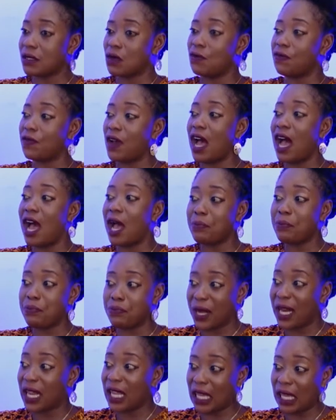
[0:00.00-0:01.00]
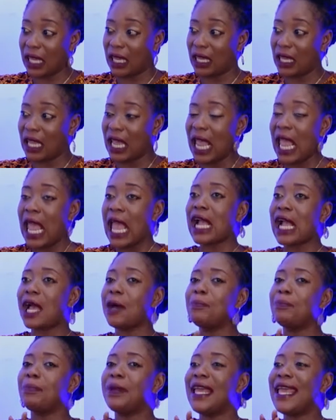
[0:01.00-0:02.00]
of our upbringing
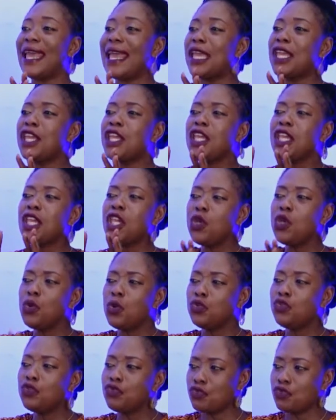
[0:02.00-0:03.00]
can play a huge